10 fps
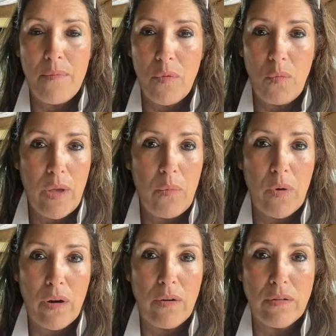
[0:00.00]
we
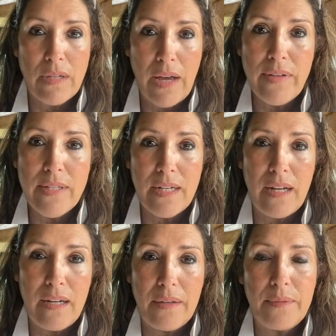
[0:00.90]
were
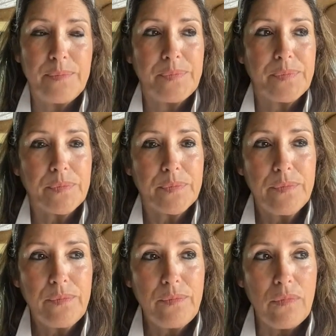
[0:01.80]
devastated.
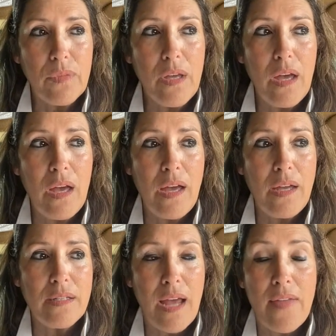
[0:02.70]

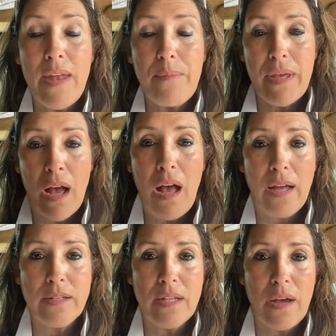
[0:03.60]
And then
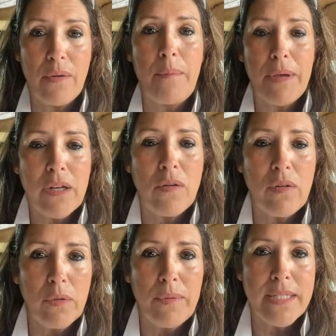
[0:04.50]
beyond. So,
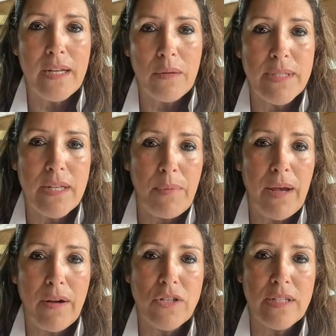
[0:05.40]
in Louisiana, we say
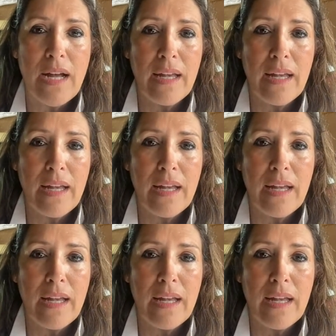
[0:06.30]
parishes, not